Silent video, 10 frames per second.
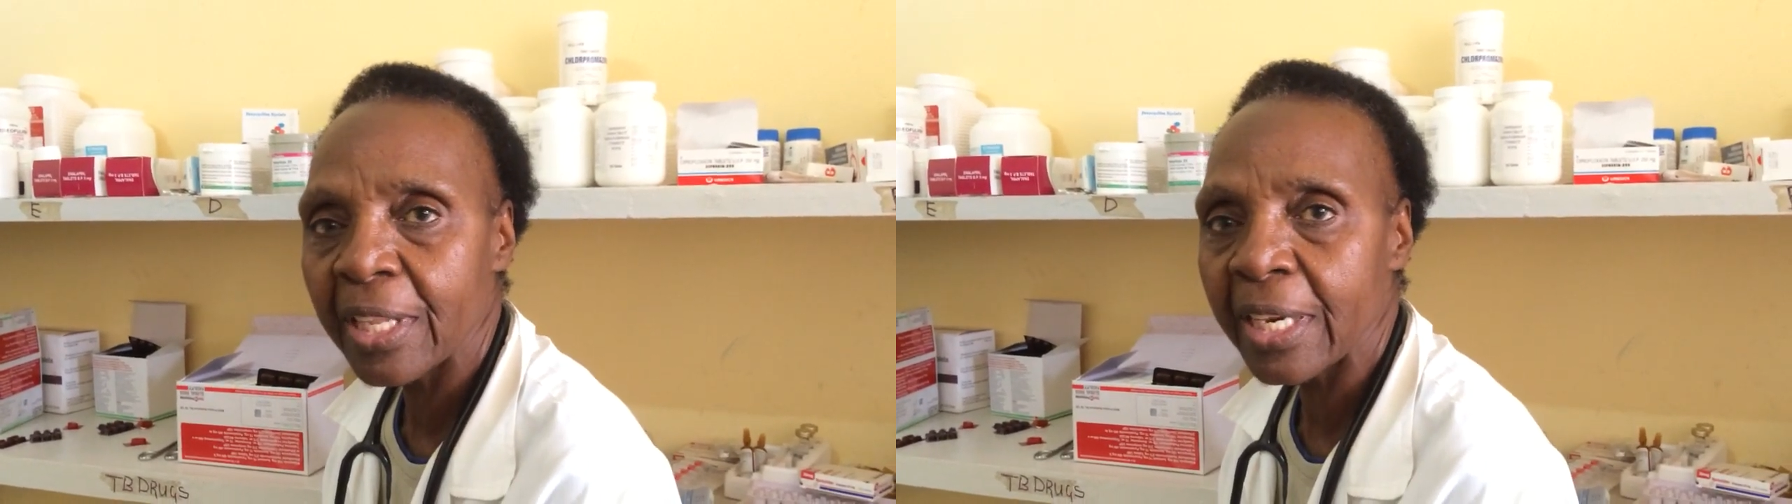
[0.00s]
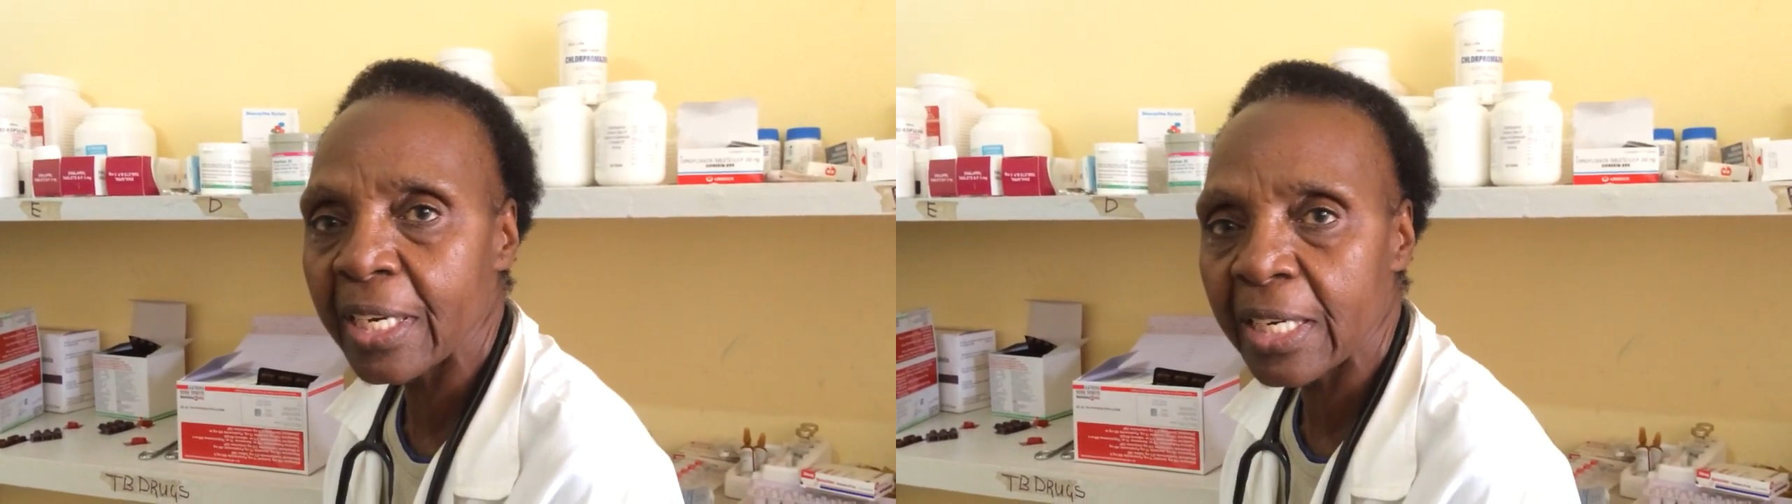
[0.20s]

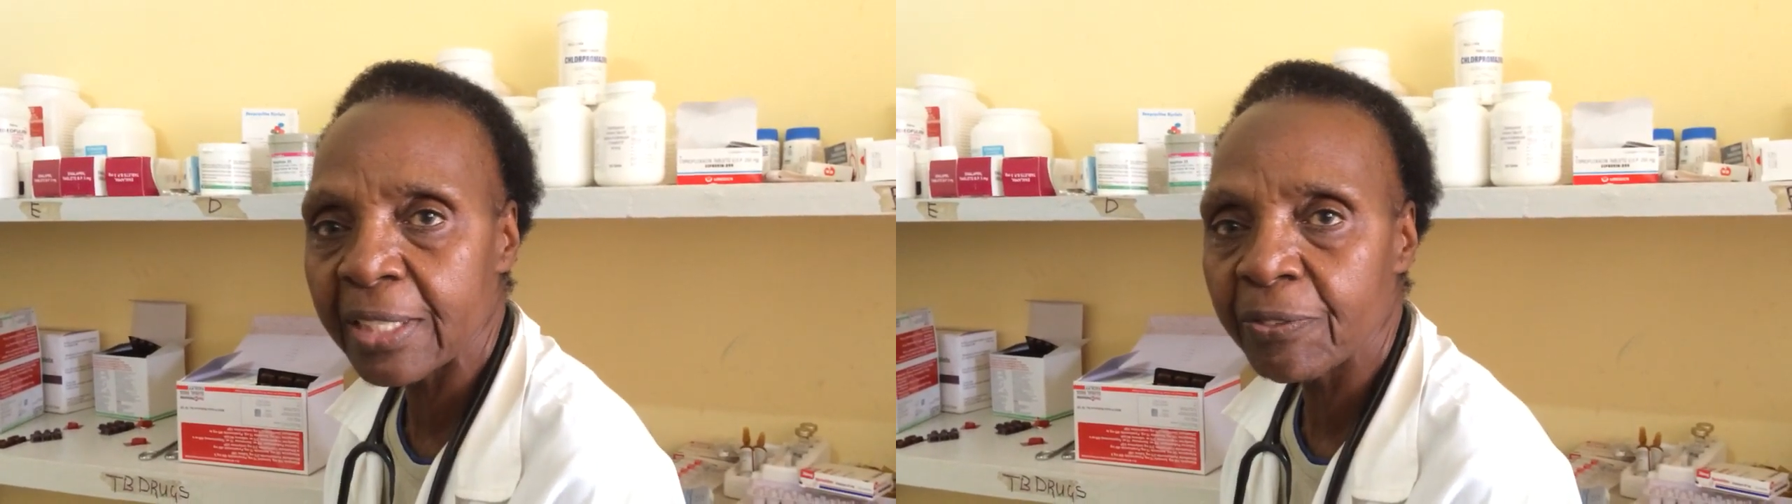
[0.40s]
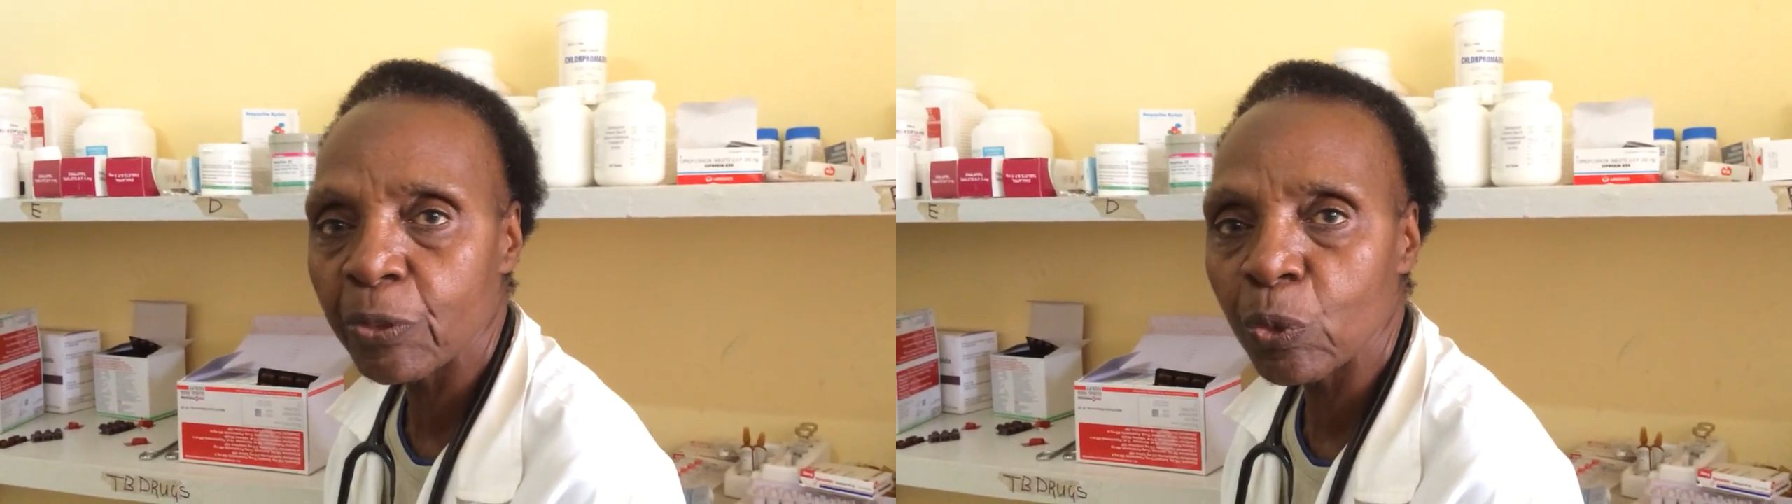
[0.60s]
the
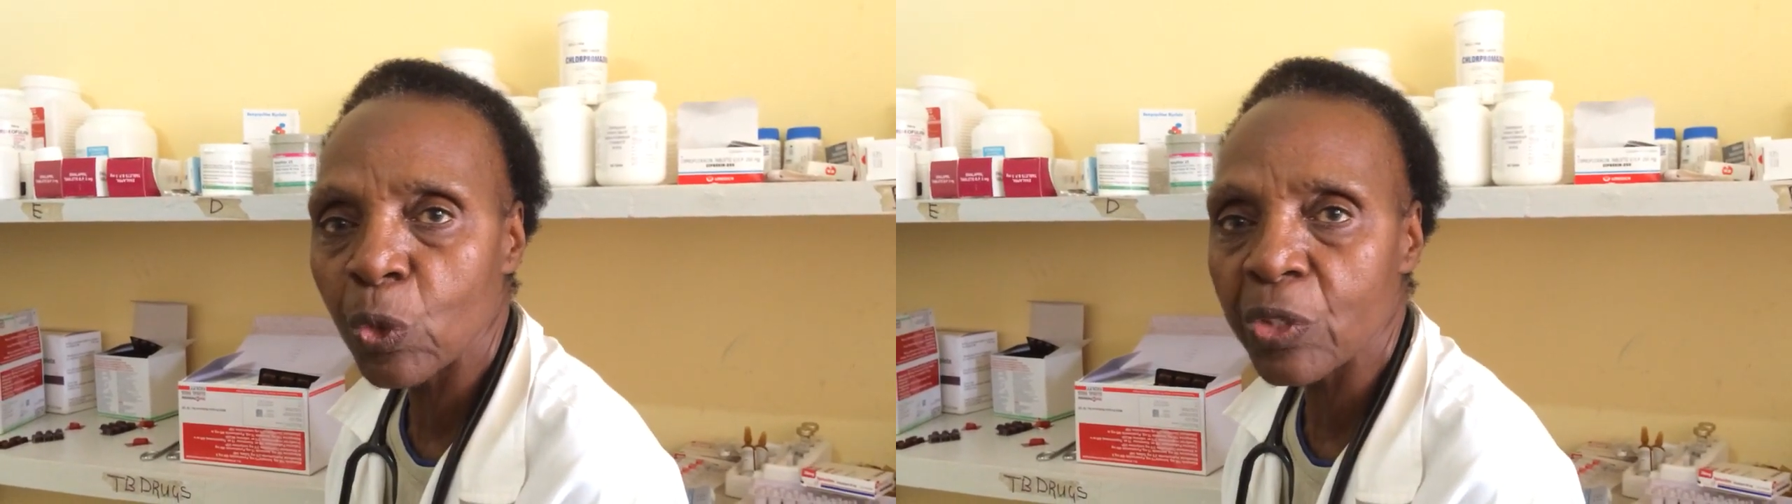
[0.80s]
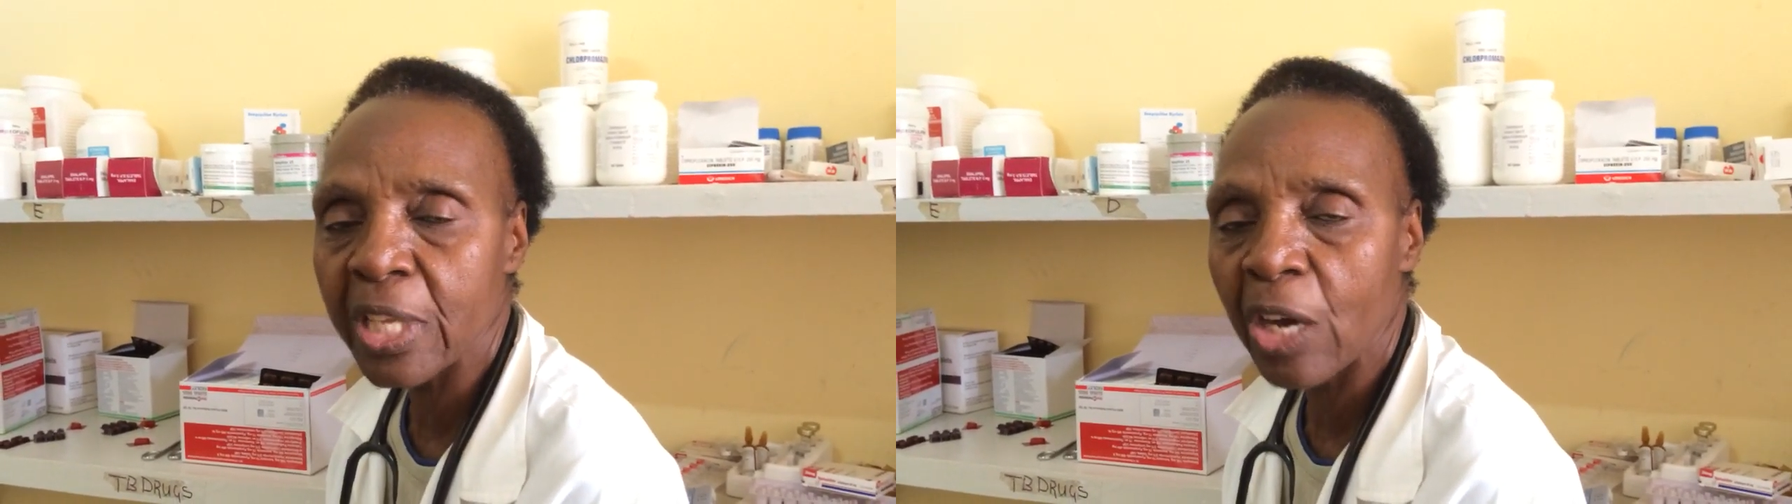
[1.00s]
relative who
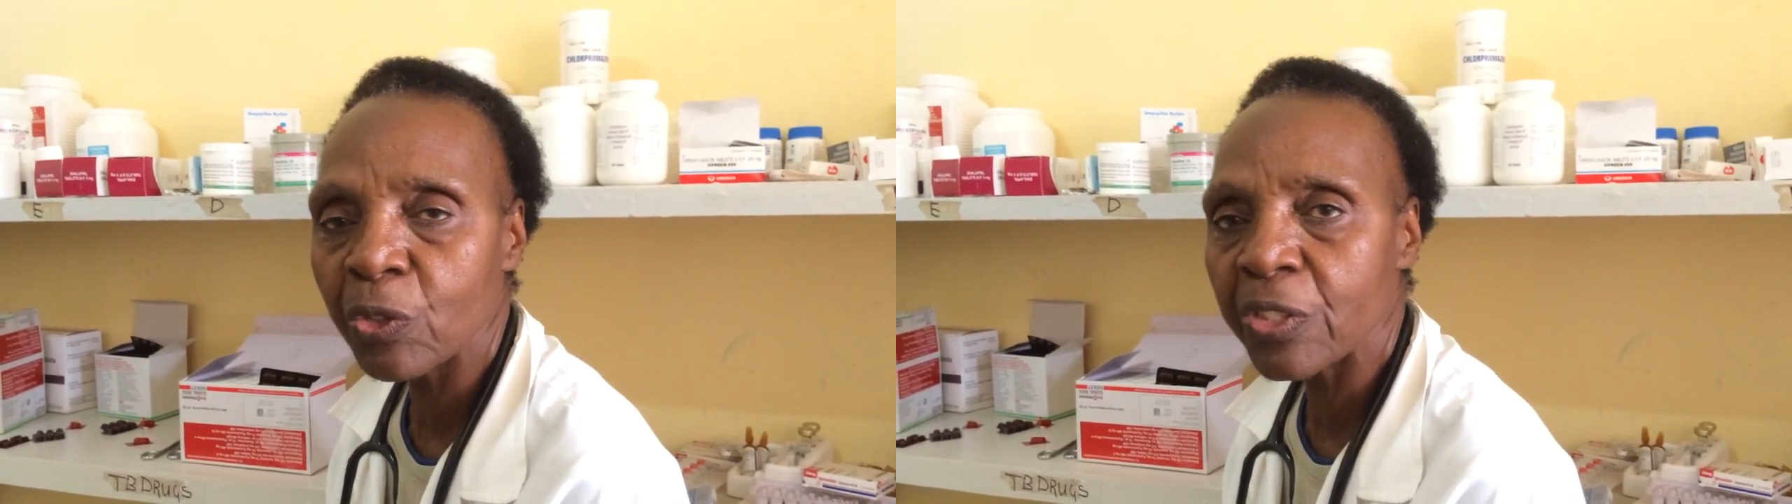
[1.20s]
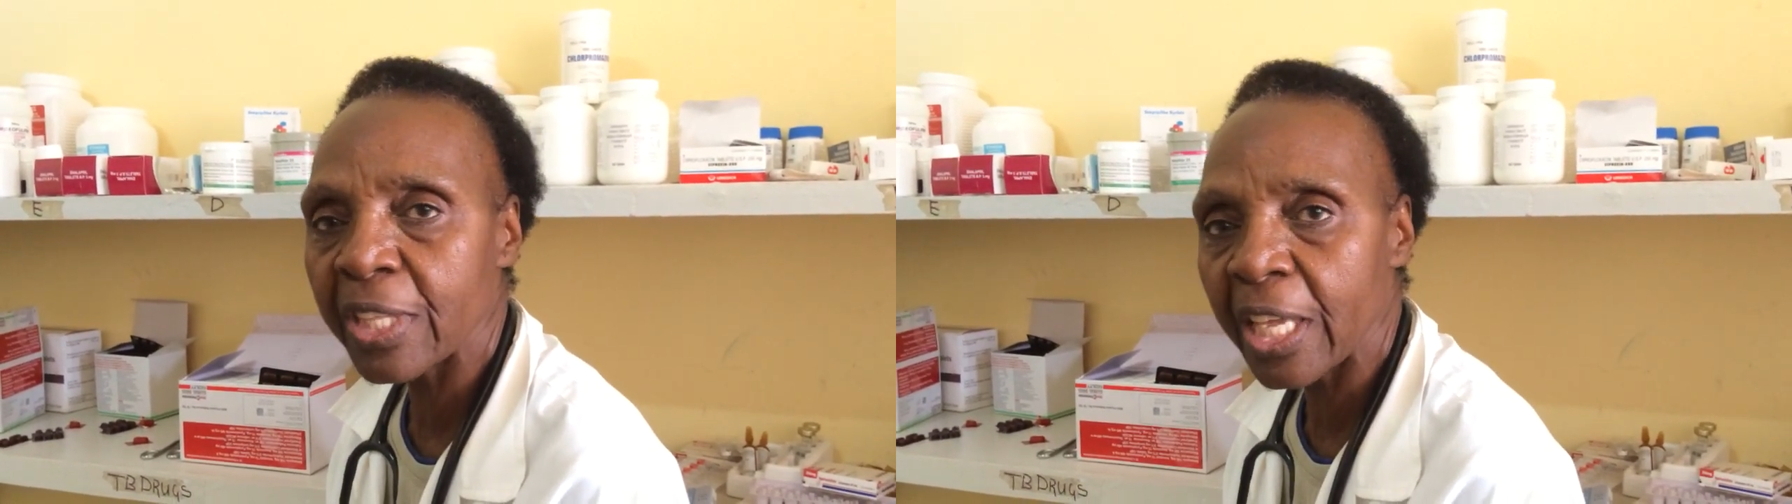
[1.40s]
goes
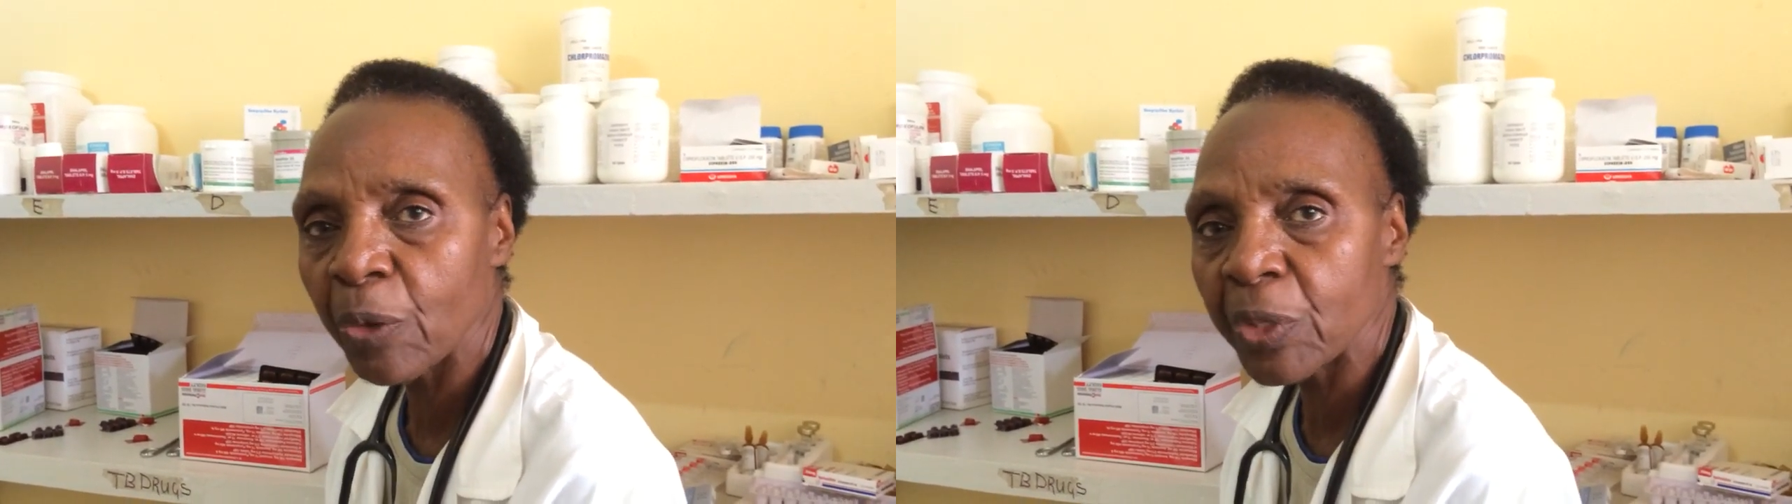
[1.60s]
out there,